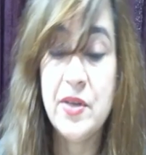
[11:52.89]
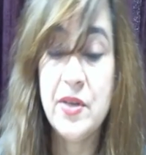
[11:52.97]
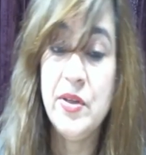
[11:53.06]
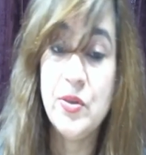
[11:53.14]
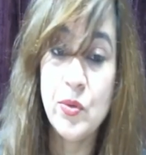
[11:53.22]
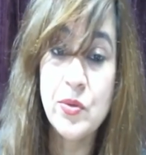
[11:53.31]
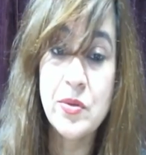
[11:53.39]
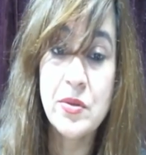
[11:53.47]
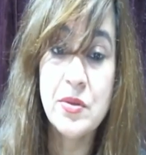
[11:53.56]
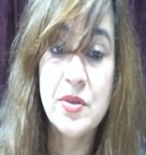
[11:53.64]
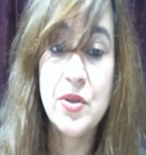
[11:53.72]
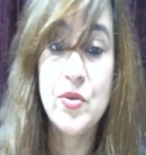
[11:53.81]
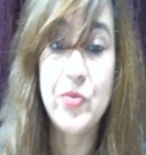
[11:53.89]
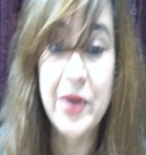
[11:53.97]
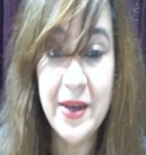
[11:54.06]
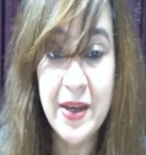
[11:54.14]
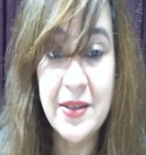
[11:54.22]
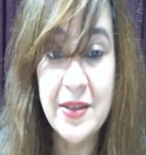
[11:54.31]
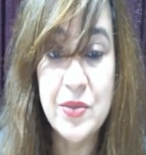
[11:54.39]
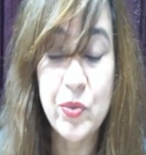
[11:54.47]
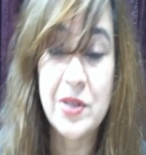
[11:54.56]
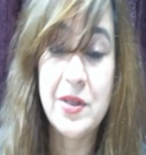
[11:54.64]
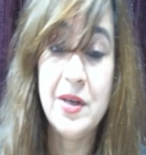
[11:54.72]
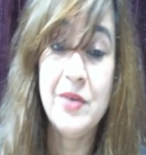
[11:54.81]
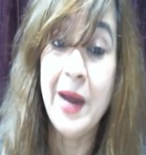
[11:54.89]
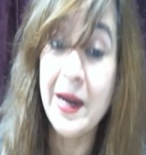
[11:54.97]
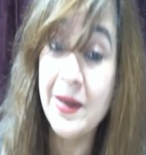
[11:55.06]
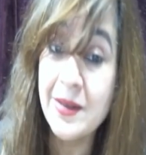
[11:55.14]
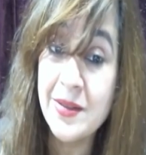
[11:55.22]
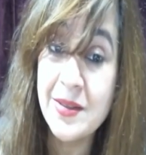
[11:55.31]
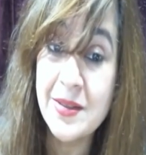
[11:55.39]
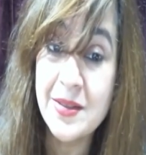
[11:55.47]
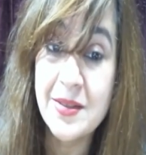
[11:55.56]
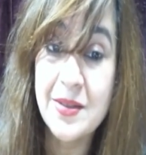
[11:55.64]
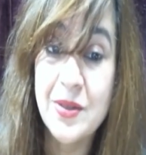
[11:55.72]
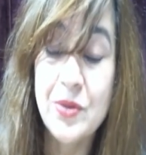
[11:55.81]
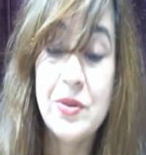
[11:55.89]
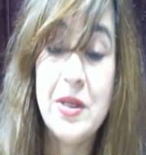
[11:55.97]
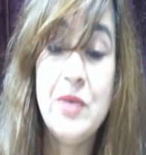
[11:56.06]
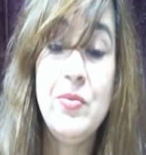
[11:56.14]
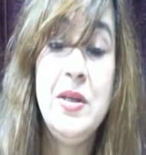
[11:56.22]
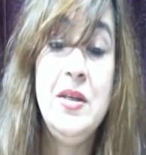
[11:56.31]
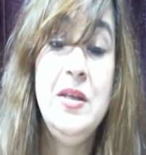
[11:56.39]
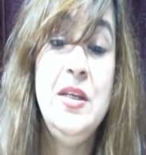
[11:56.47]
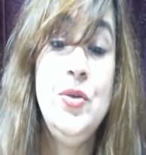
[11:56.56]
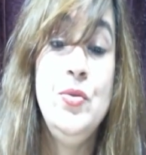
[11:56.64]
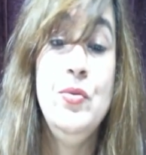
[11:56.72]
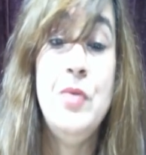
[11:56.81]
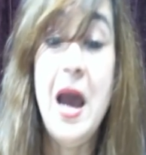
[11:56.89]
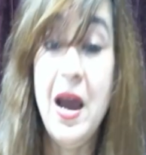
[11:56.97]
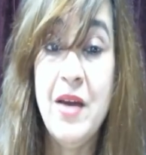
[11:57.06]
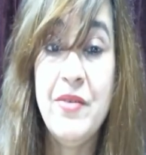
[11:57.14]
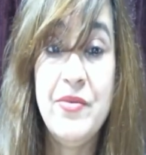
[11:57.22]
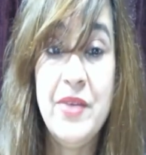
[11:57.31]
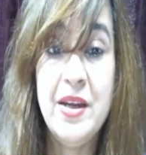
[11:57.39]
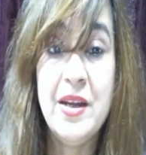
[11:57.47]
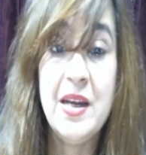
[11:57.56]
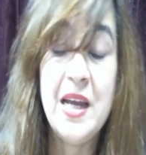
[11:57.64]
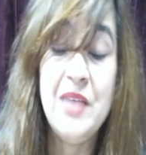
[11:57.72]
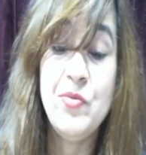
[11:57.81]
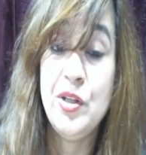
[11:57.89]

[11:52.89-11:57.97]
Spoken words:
the resources, the trainings, what are the advantages that we need to have in our life,